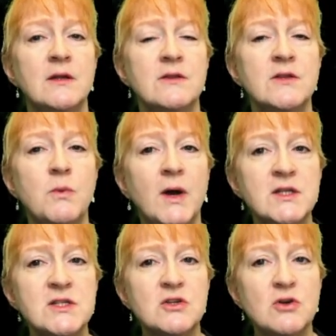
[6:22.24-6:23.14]
The
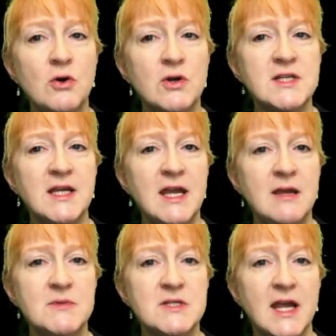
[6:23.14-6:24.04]
ones God
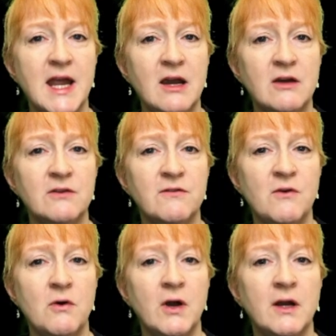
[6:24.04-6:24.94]
came to earth
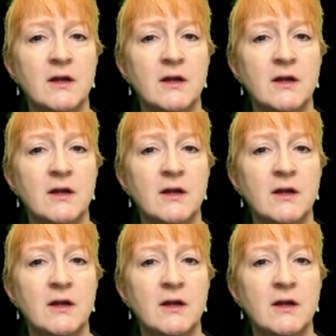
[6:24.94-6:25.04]
for.